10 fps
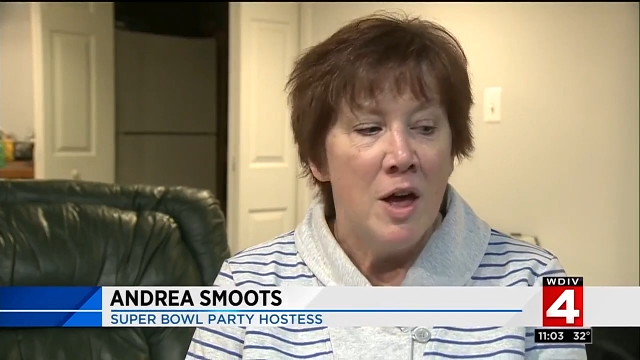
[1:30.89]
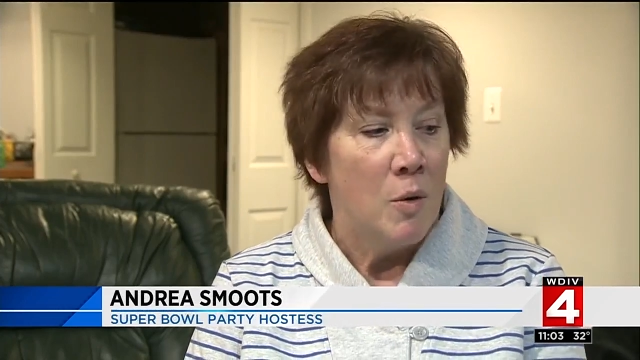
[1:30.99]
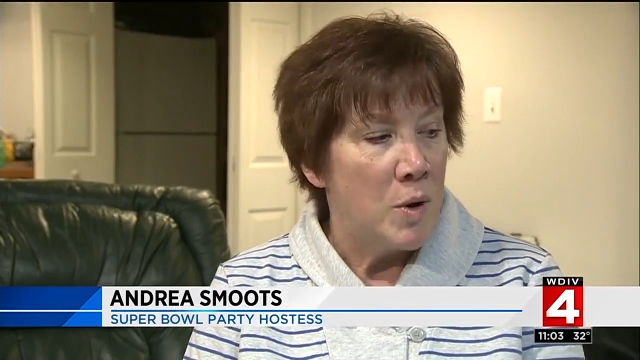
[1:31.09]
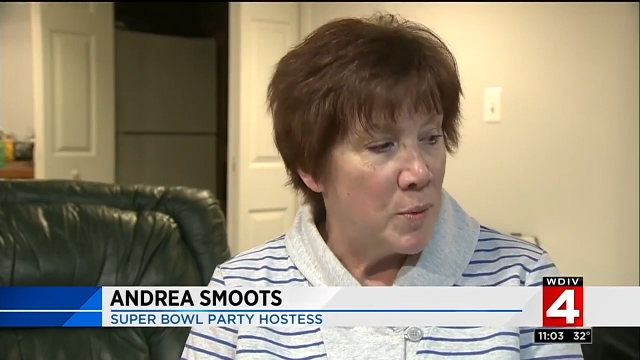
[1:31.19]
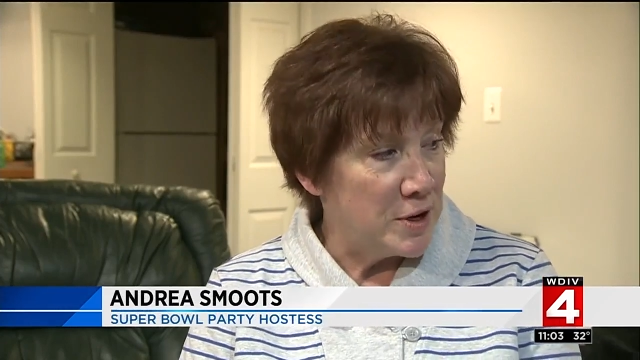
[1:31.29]

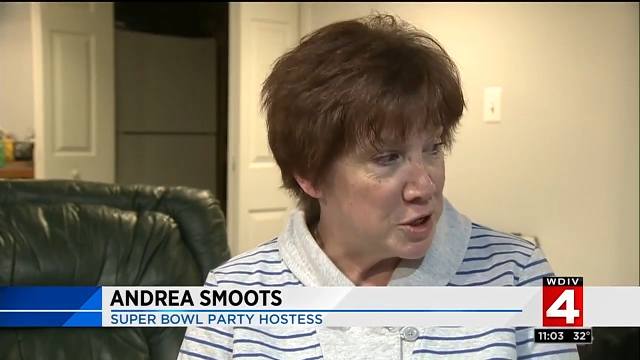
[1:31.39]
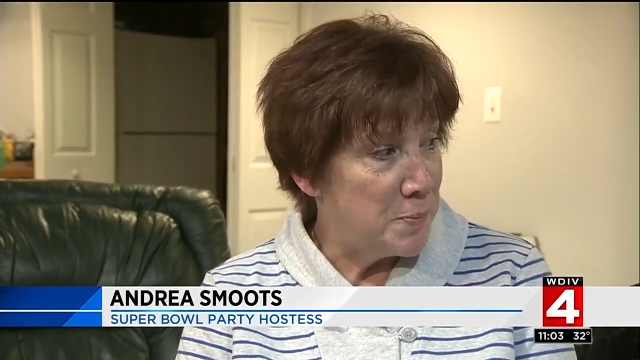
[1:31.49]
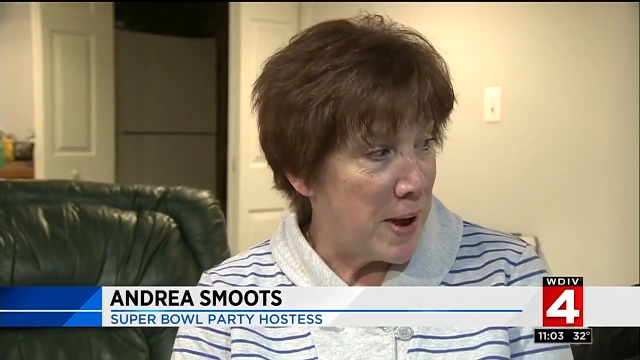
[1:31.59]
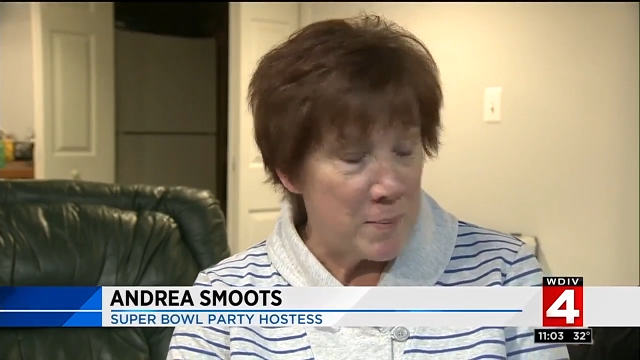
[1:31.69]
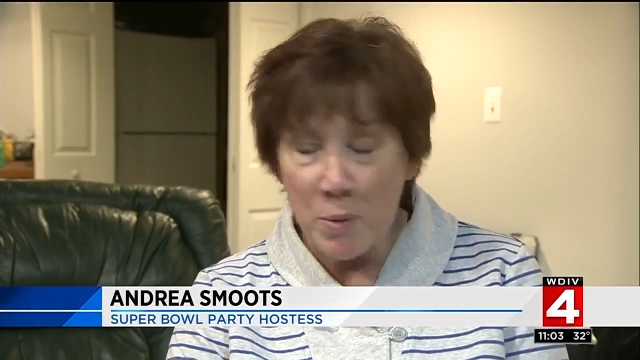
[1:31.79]
We went to
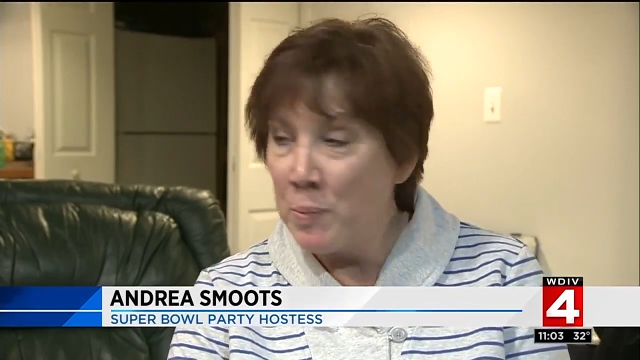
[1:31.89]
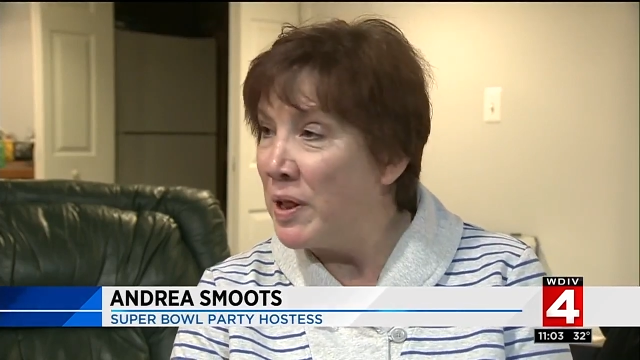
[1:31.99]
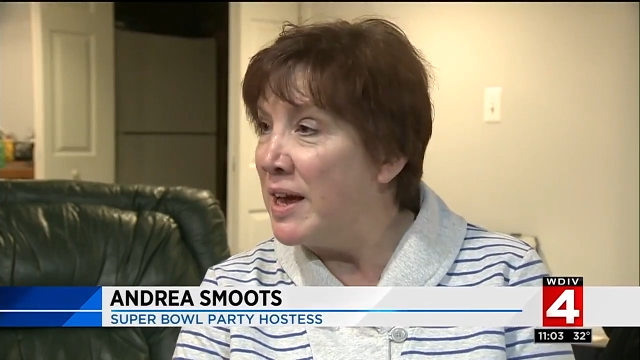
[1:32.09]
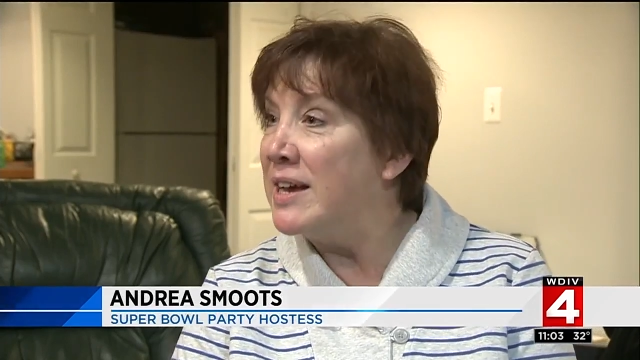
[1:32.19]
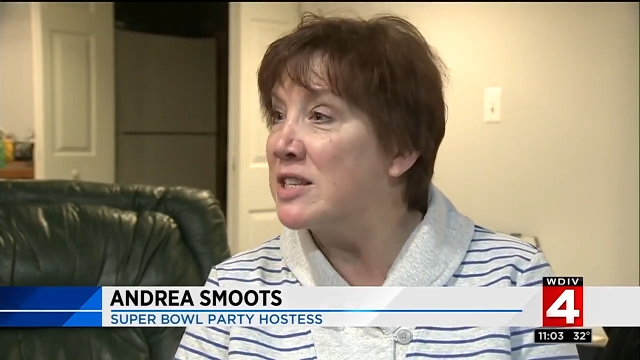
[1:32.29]
paper
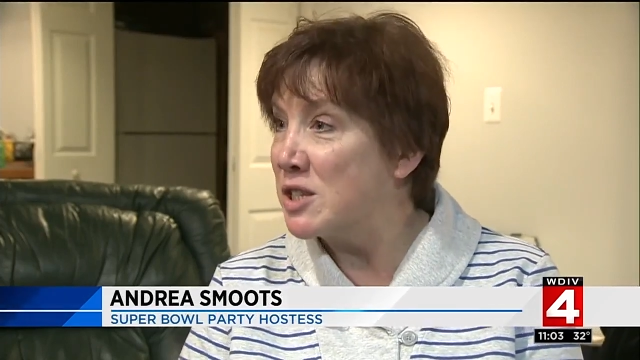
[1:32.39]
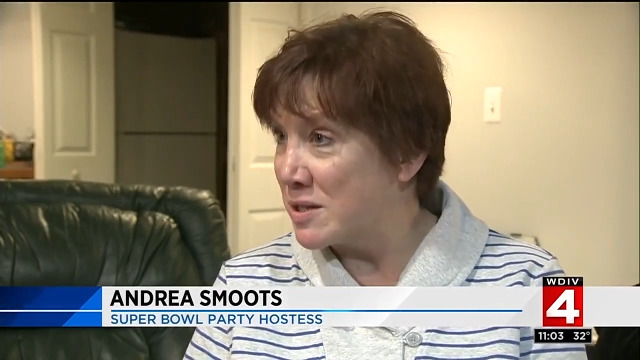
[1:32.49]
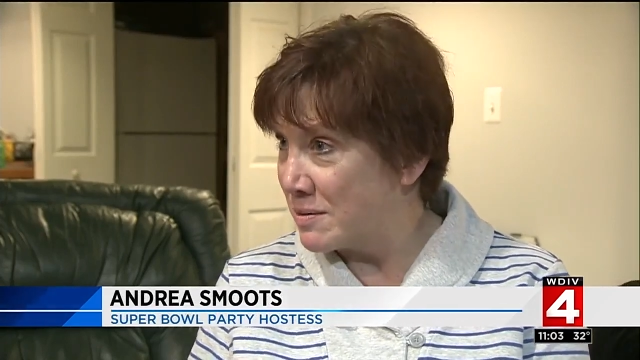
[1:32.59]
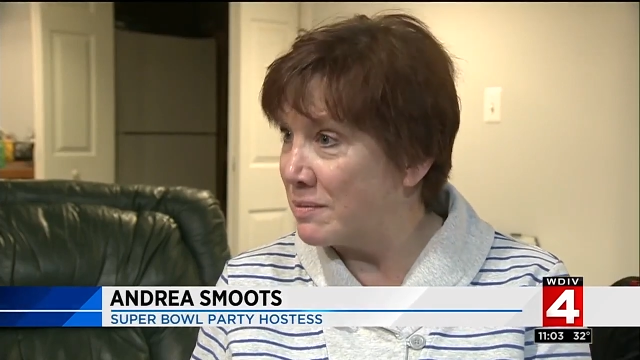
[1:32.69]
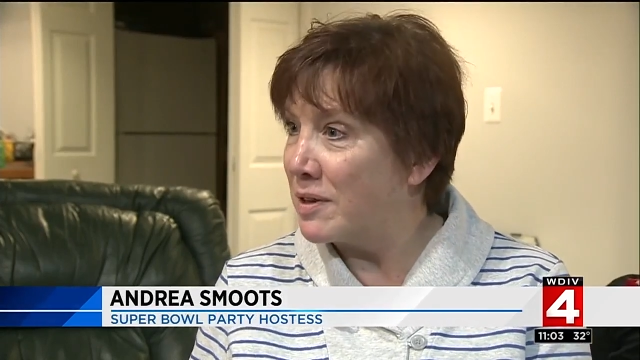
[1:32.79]
plates
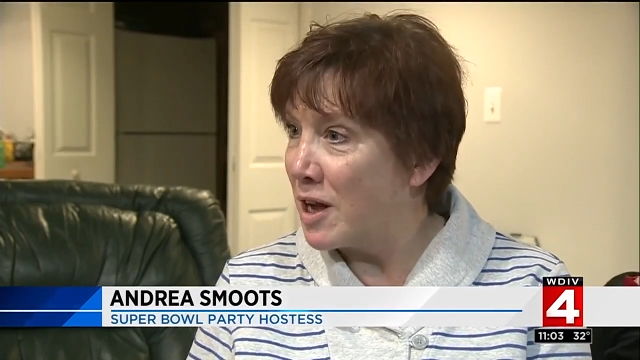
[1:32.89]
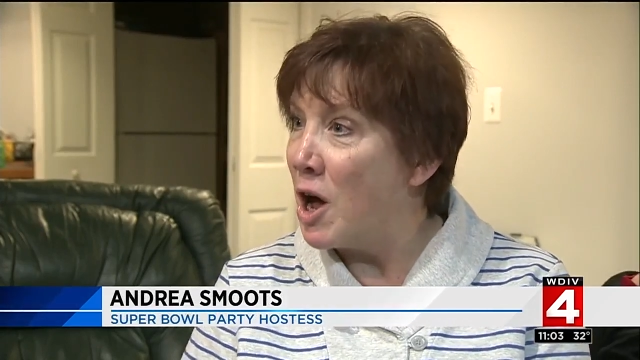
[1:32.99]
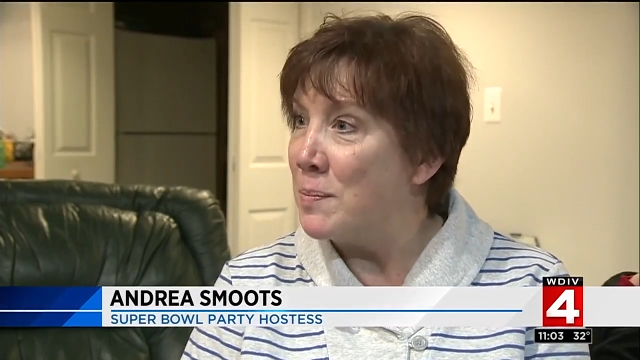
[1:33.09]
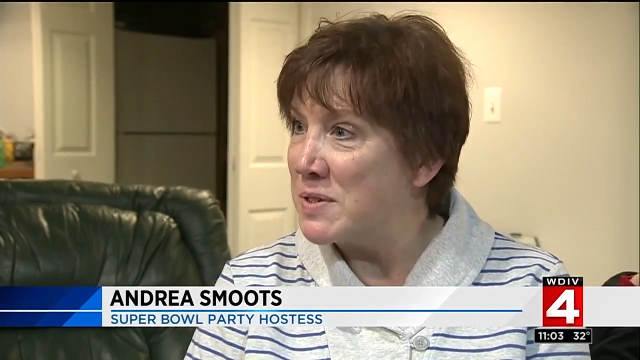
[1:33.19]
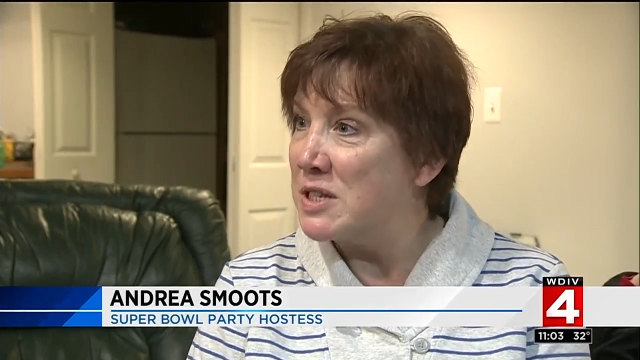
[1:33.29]
cups,